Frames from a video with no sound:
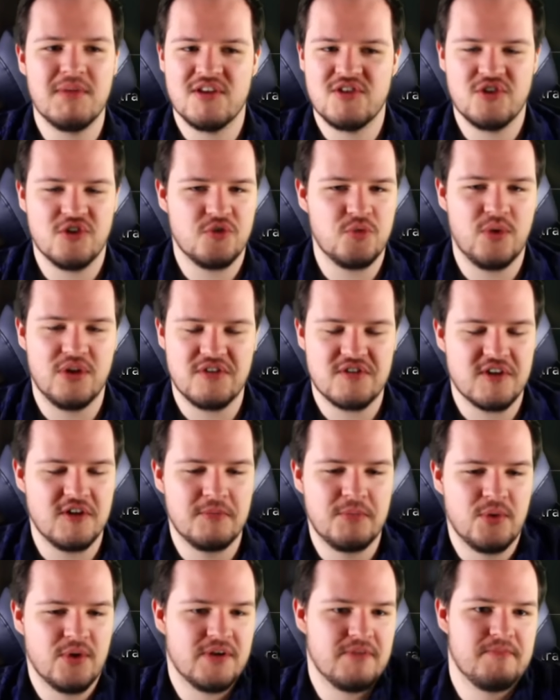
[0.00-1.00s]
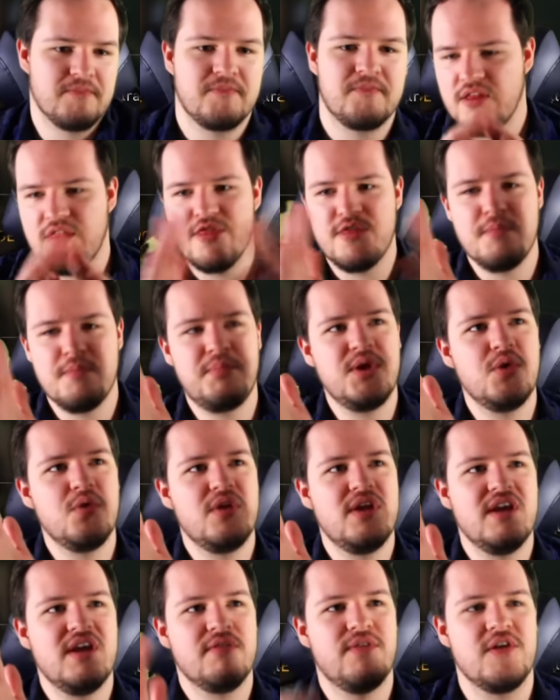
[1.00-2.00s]
It's just 1 skill point. The
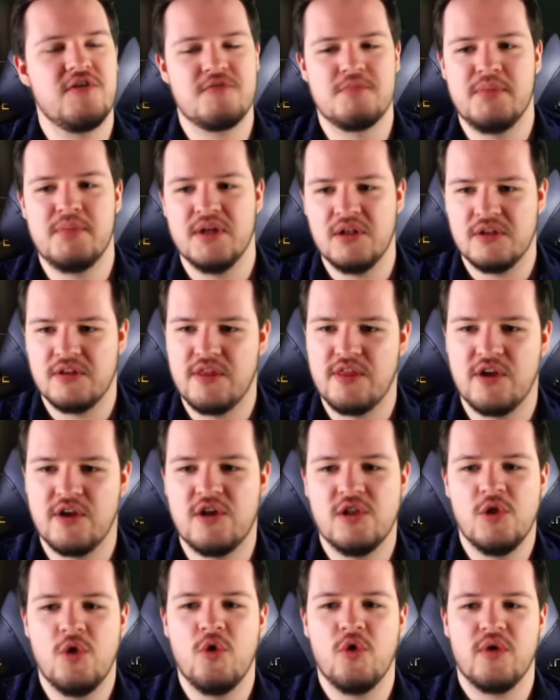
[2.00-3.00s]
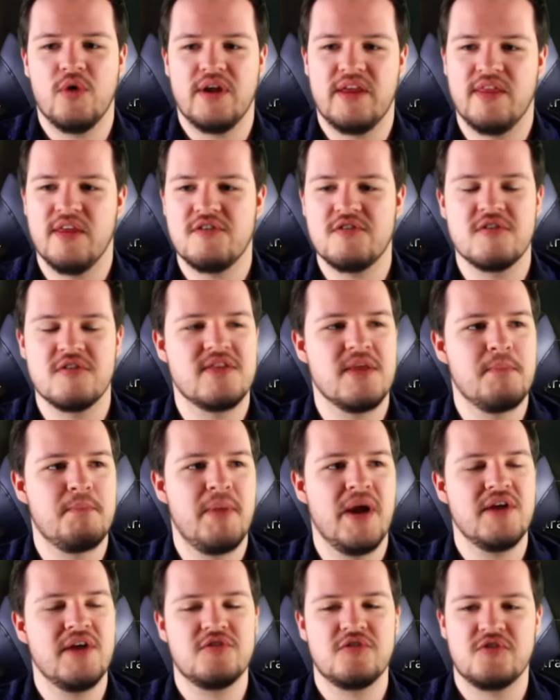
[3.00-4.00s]
beauty of this build, the glory, this is the
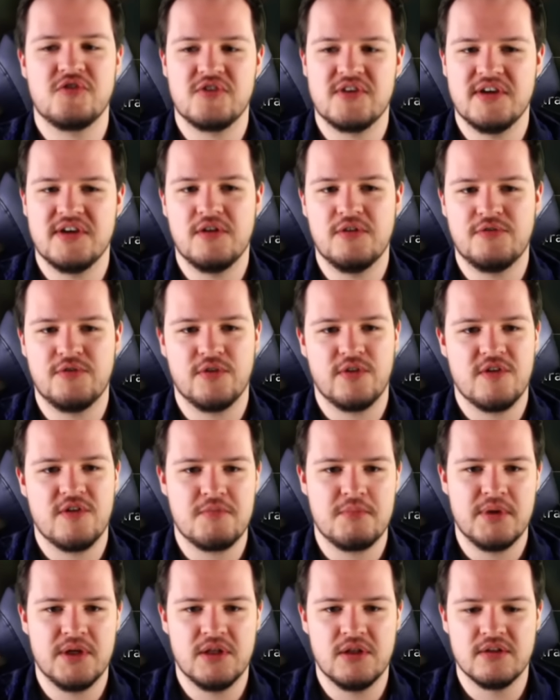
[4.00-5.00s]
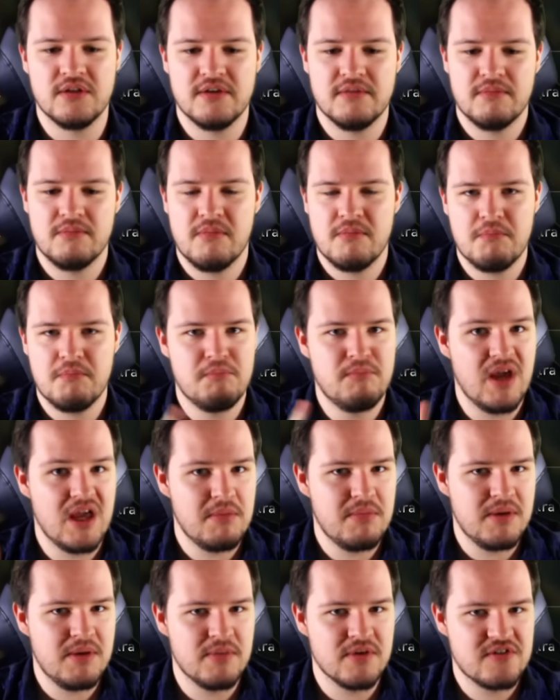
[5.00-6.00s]
best skill for this build,
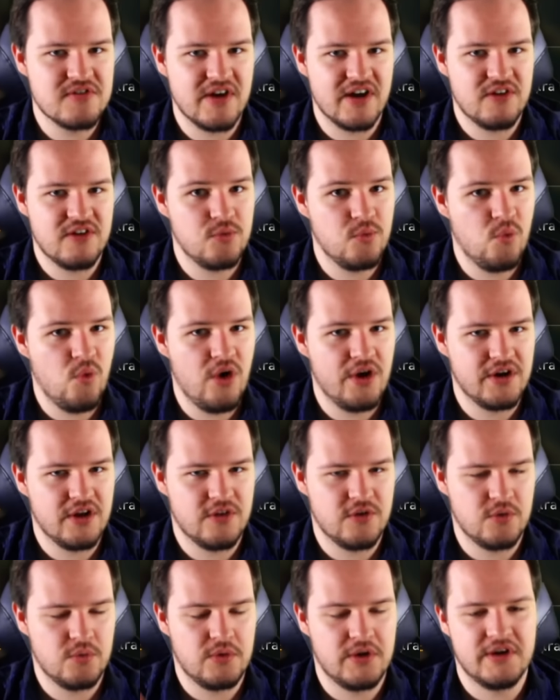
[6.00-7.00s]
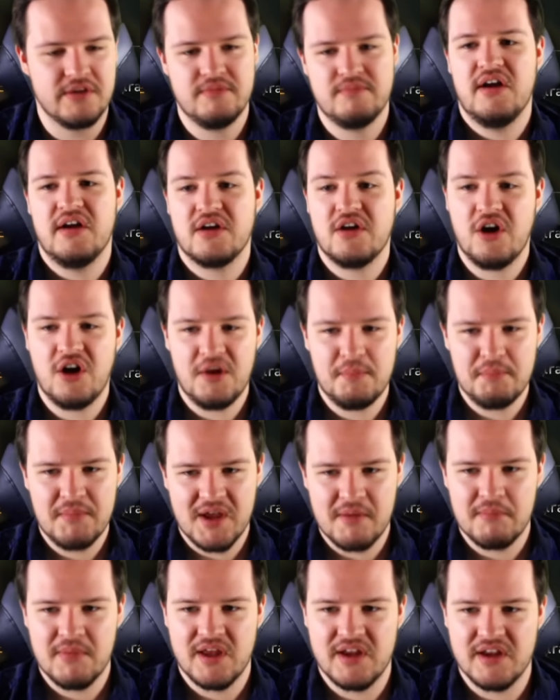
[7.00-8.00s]
maybe besides one other one.
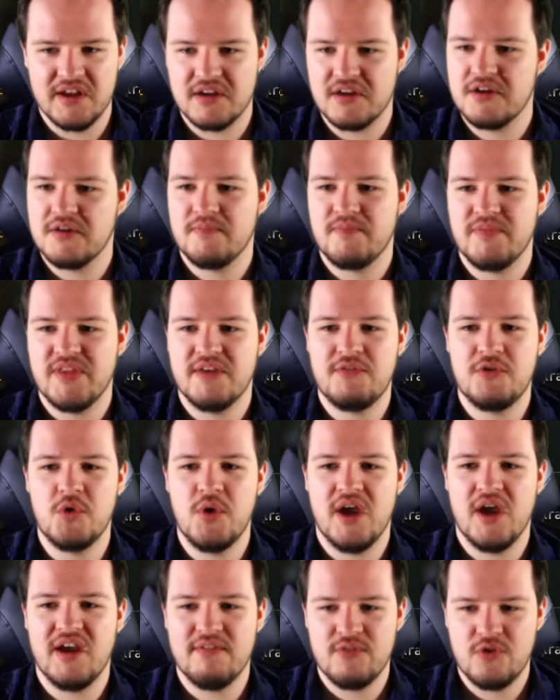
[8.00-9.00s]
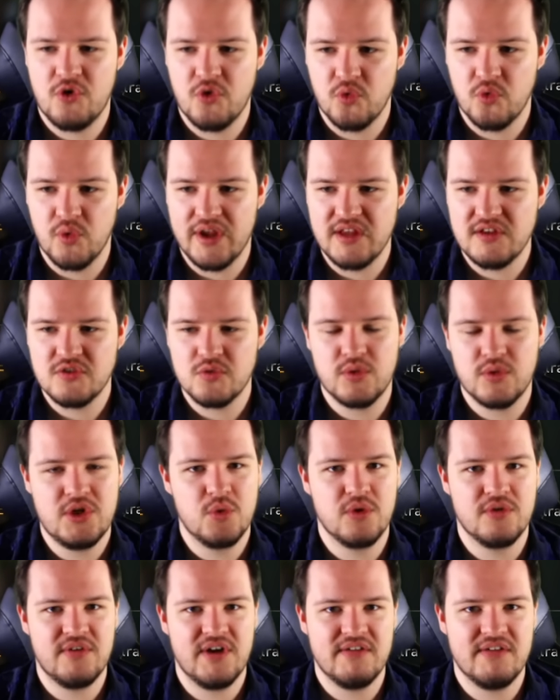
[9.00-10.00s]
Combat Medic. If you have grit, when
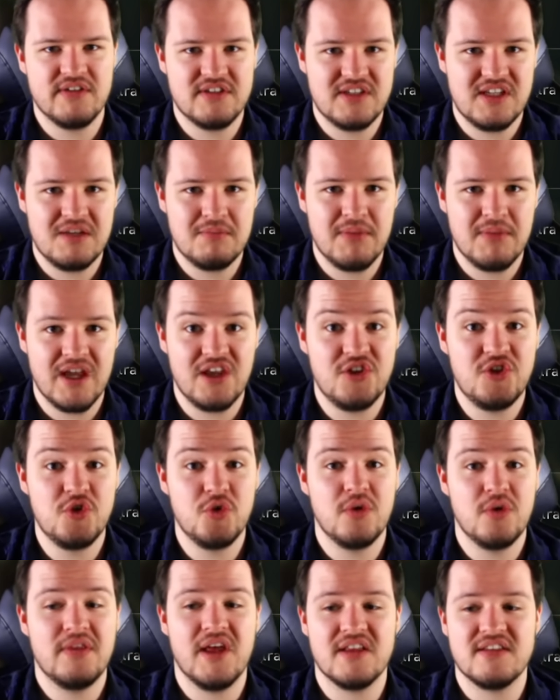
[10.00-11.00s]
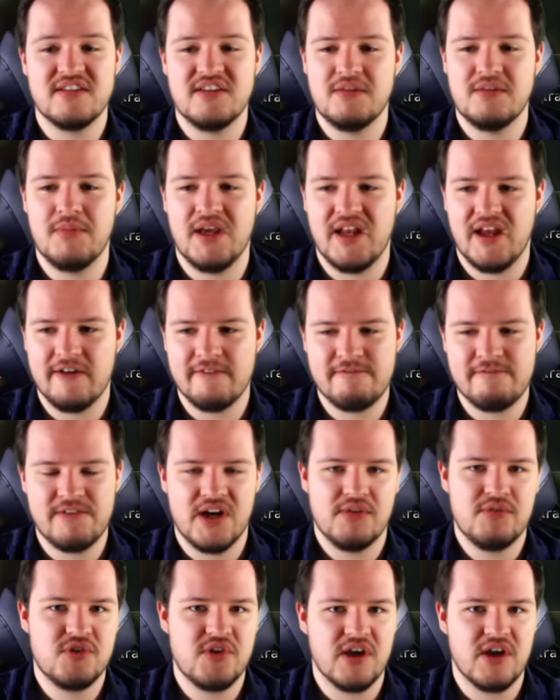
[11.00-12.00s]
you revive a teammate, you and that teammate have
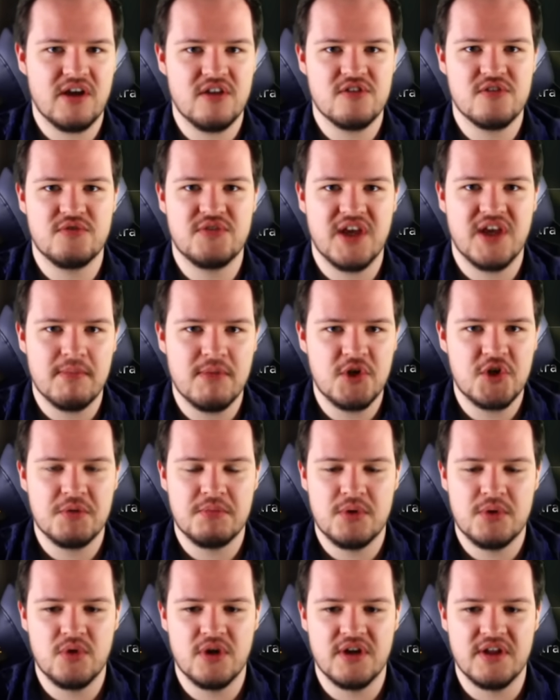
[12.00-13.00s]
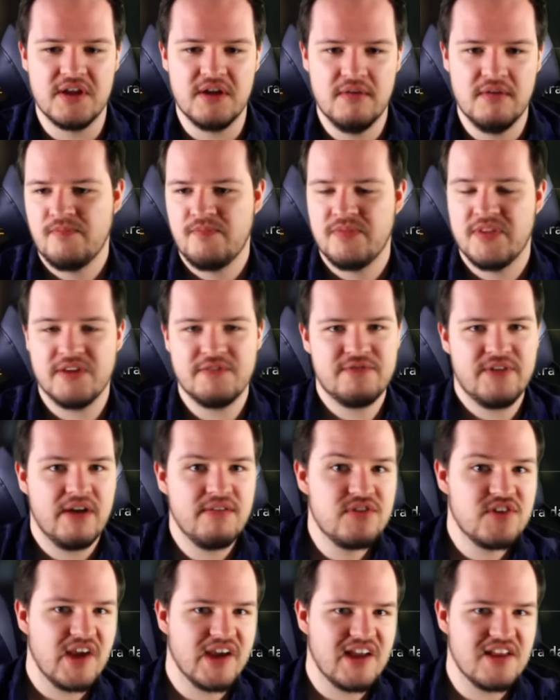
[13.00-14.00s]
5 seconds of damage immunity. That
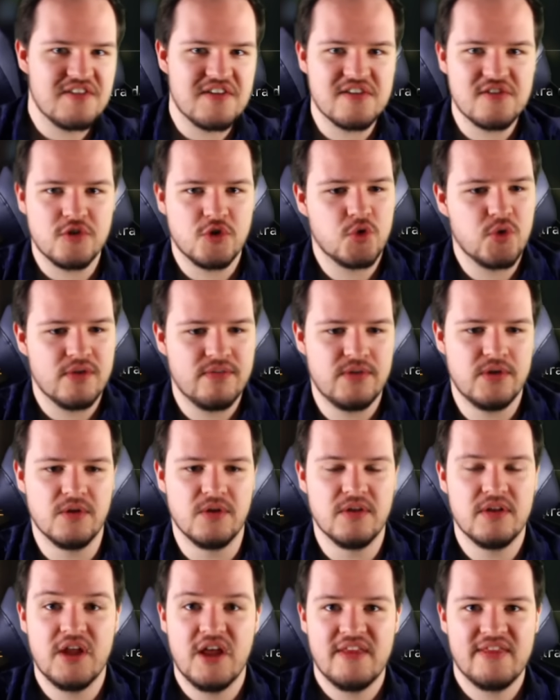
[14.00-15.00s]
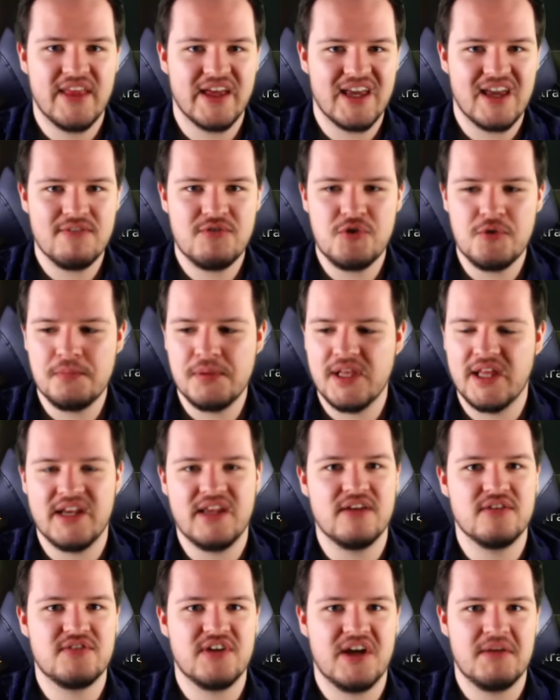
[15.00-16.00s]
5 seconds isn't trivial. That gives you
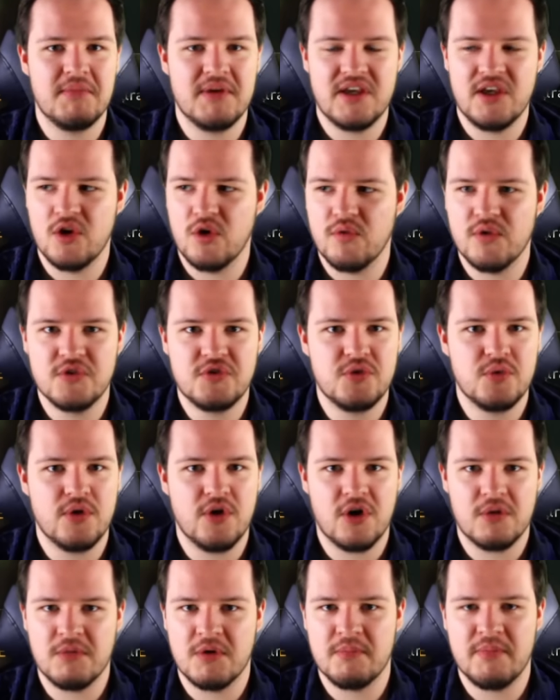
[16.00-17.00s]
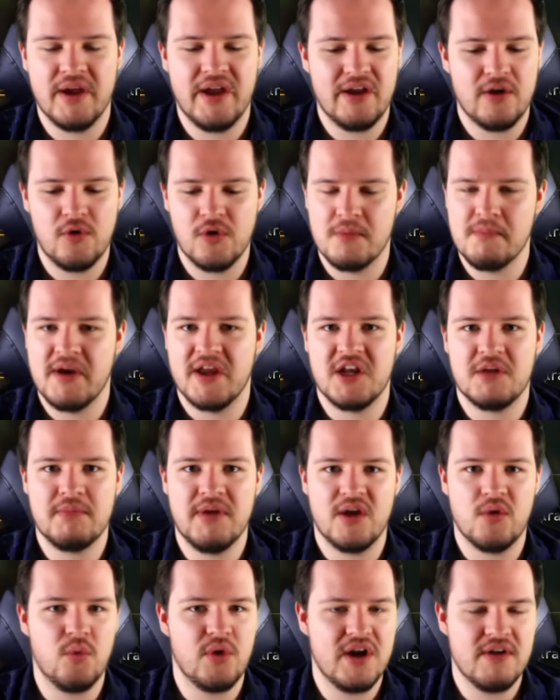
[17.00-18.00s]
plenty of time to get over to an armor bag or a medic
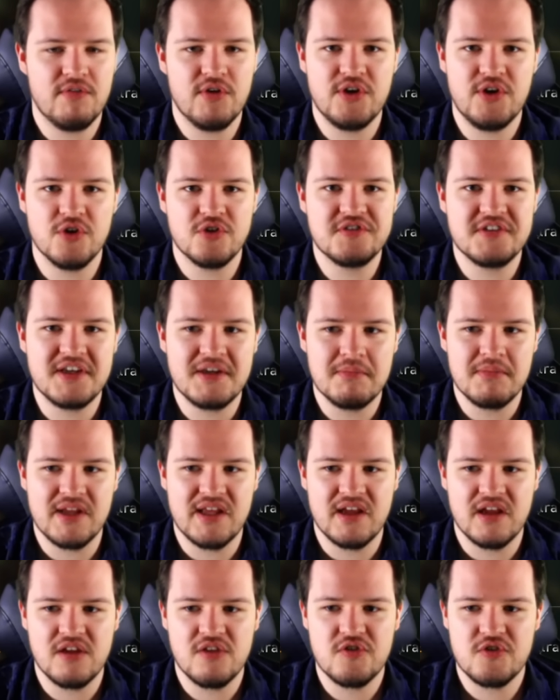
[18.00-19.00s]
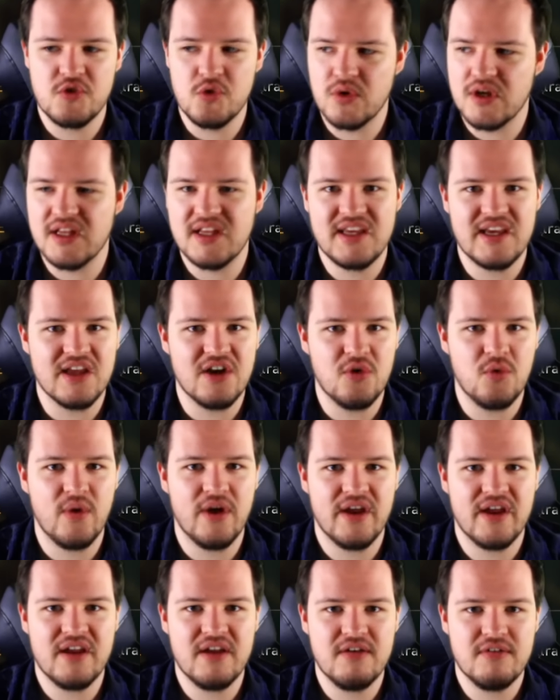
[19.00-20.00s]
bag. Whatever your team needs, you can get
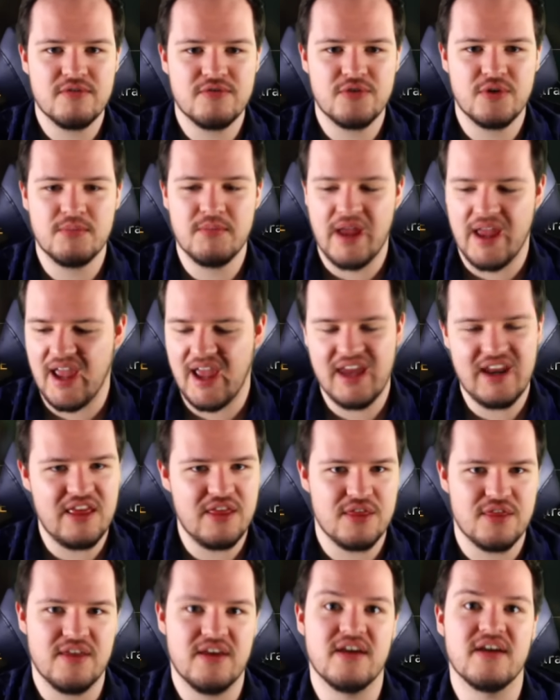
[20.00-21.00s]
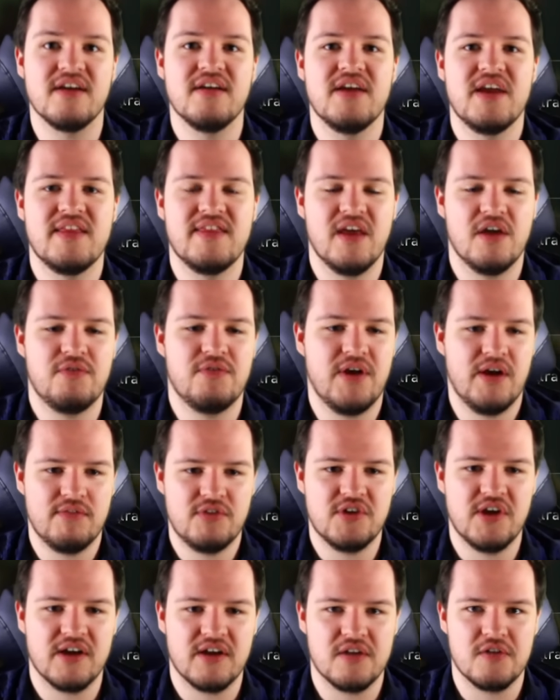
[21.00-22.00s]
away from anything in that 5
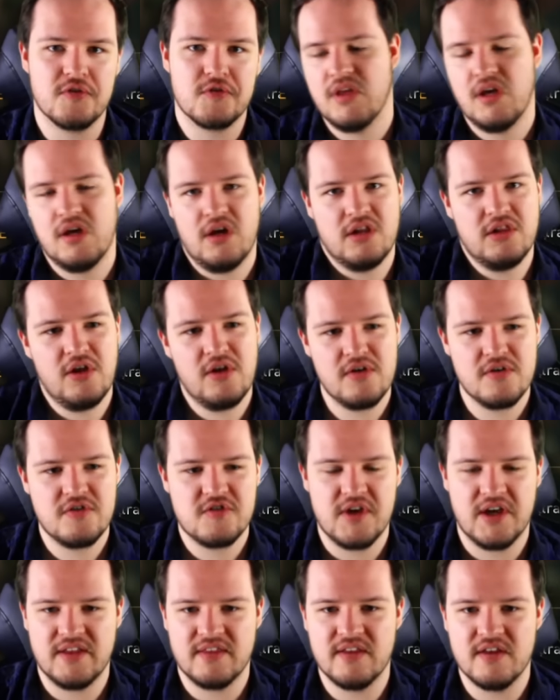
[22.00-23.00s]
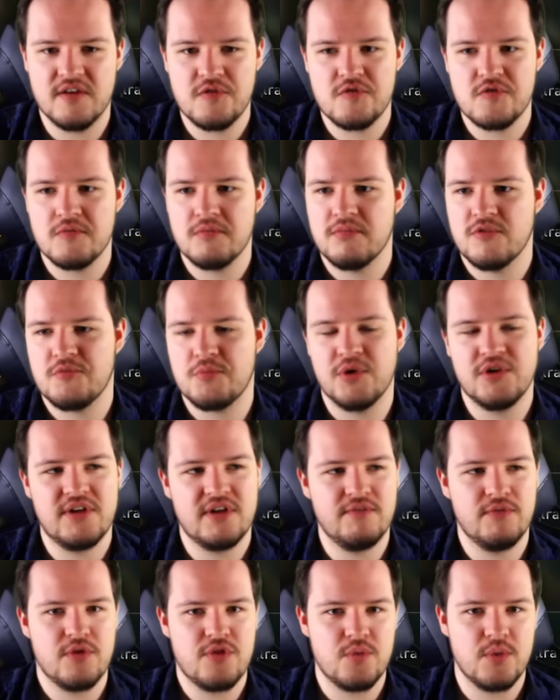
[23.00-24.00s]
seconds. Alongside this,
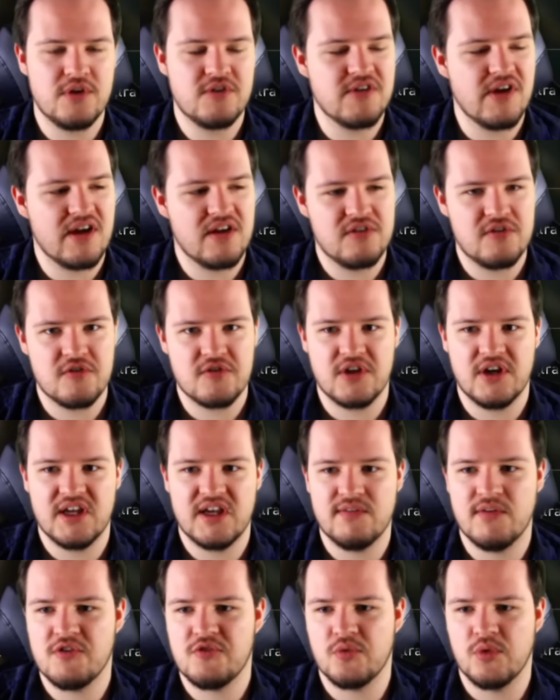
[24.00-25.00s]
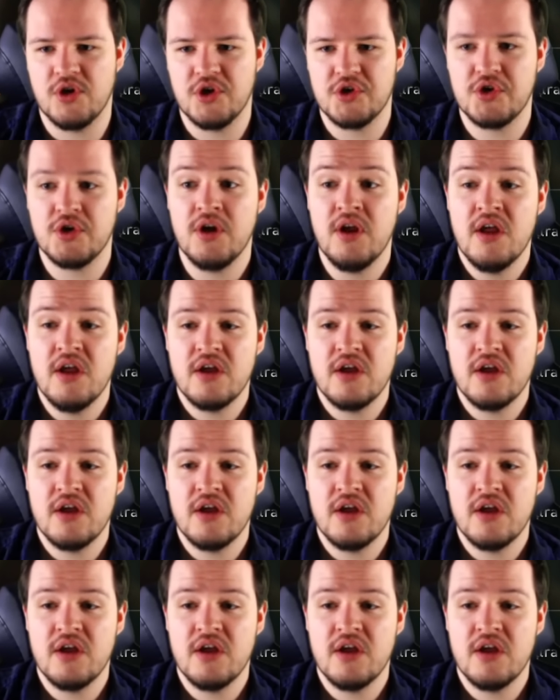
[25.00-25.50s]
sprinting for 3 seconds is going to give us rush.